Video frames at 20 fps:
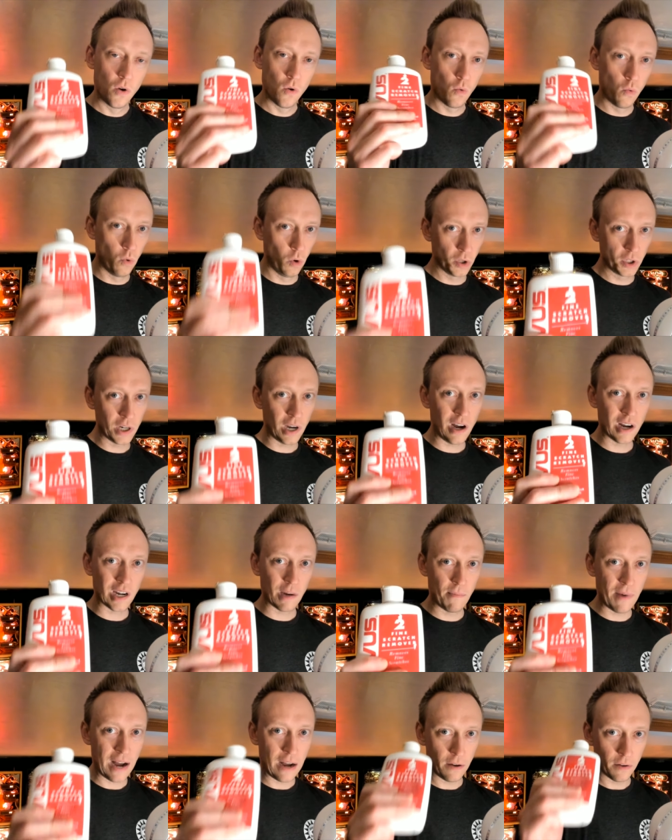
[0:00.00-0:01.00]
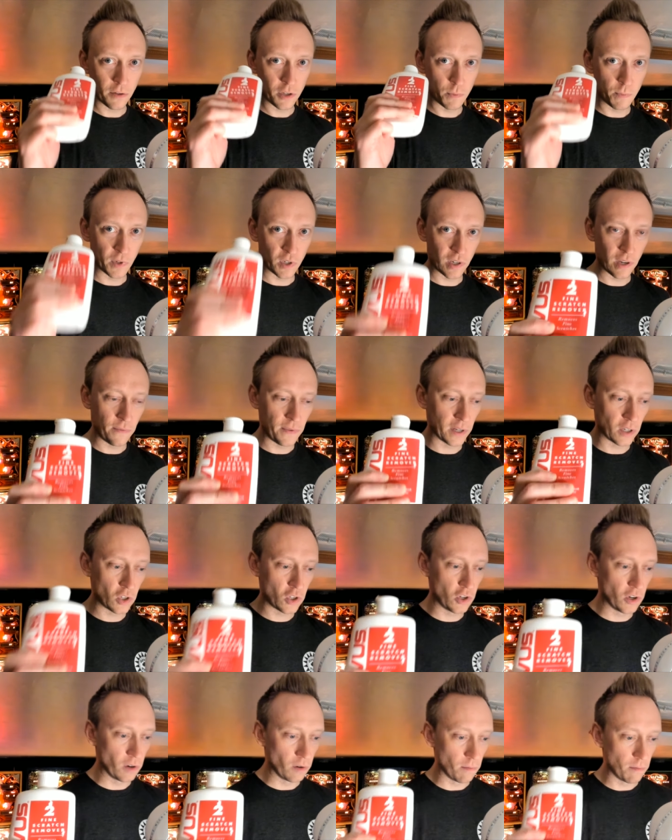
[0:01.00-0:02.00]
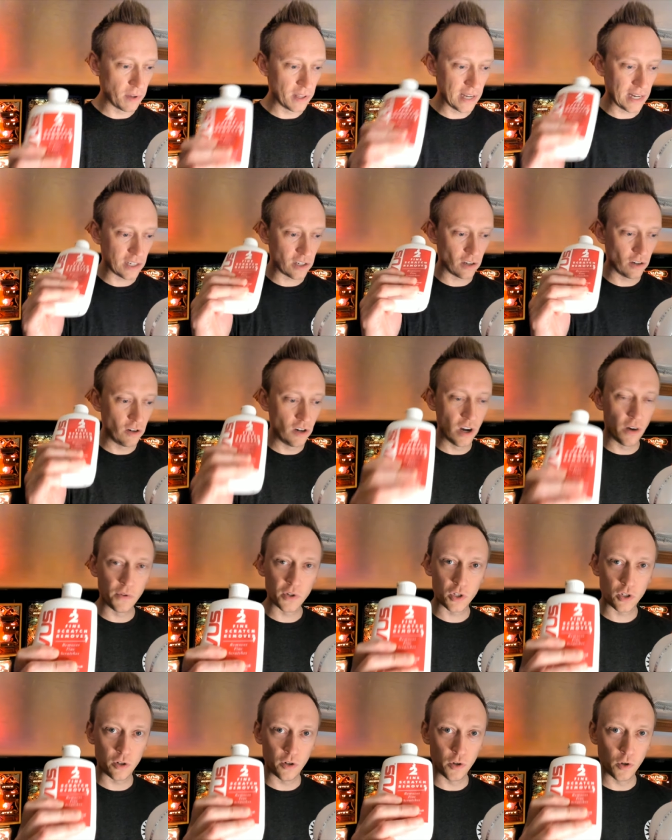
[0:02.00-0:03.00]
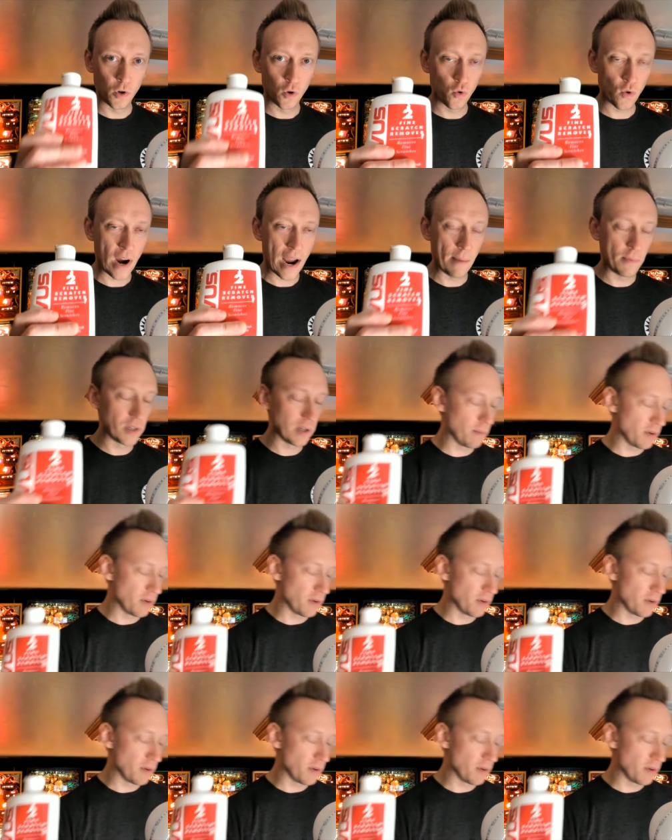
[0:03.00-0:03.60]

We'll talk about specifics soon, but that's Novus 2. Grab some of